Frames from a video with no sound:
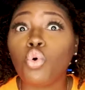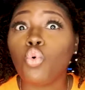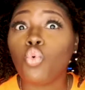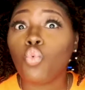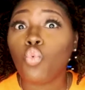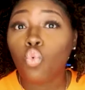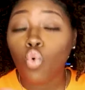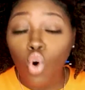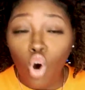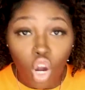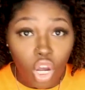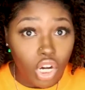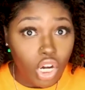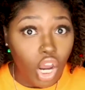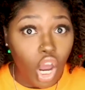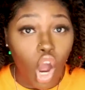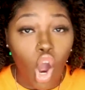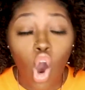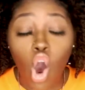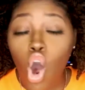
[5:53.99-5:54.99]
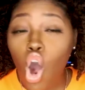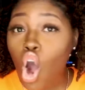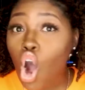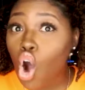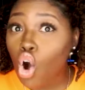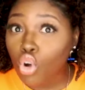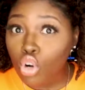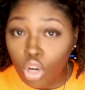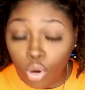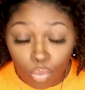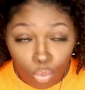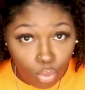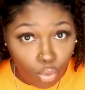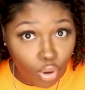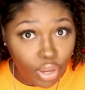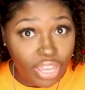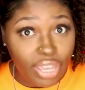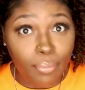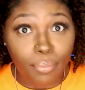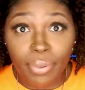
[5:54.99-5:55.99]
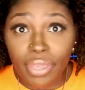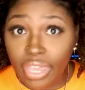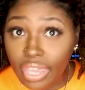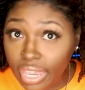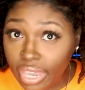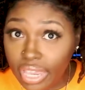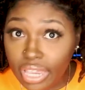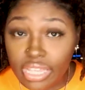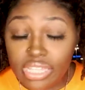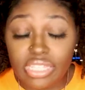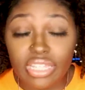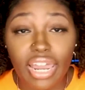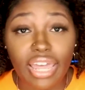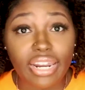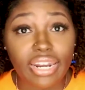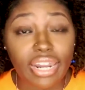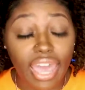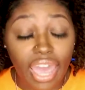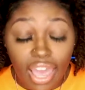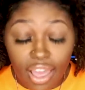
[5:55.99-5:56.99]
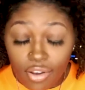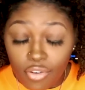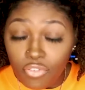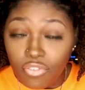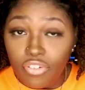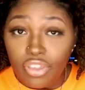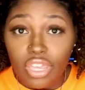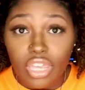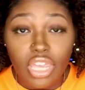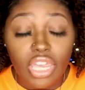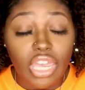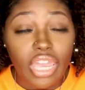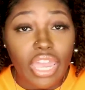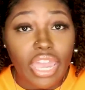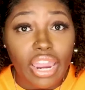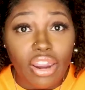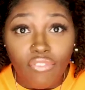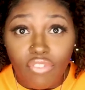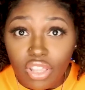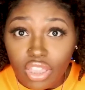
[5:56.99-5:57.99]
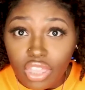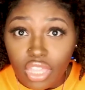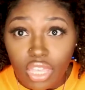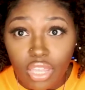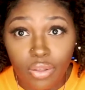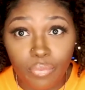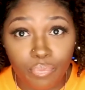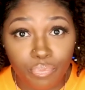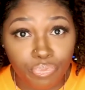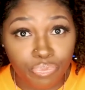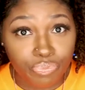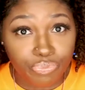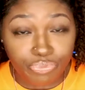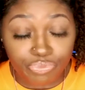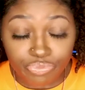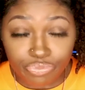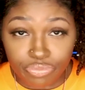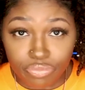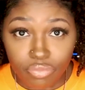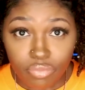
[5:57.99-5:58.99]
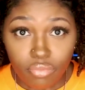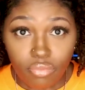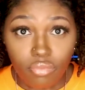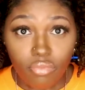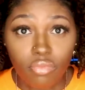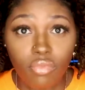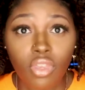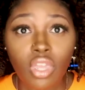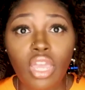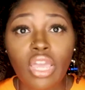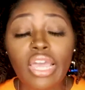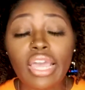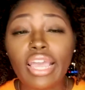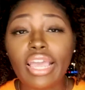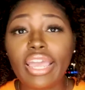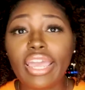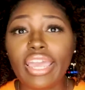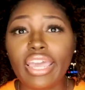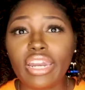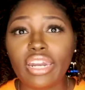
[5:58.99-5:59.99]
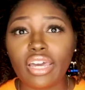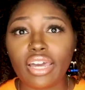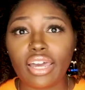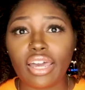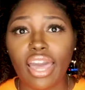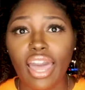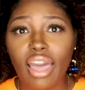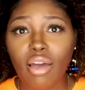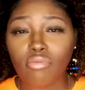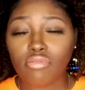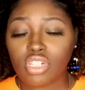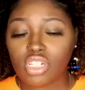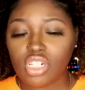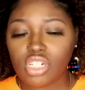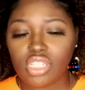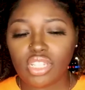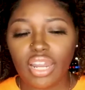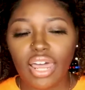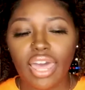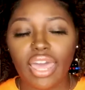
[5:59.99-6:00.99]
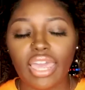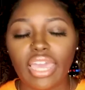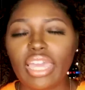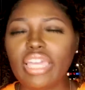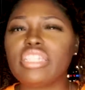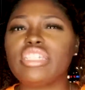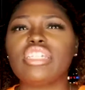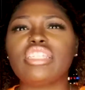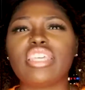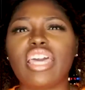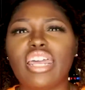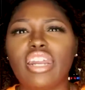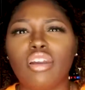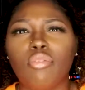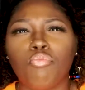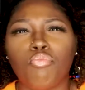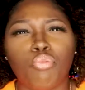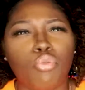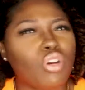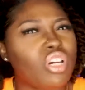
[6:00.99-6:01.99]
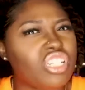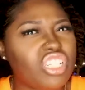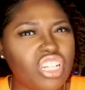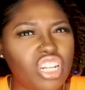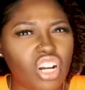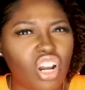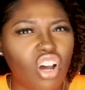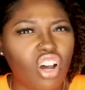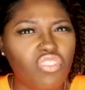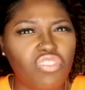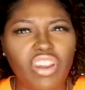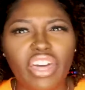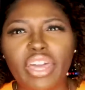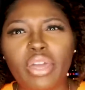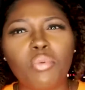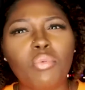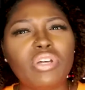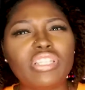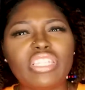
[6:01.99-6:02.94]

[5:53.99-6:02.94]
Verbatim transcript: threw water all on the boy pants, like the outfit and everything. And the guy was just like, he just kind of brushed it off like it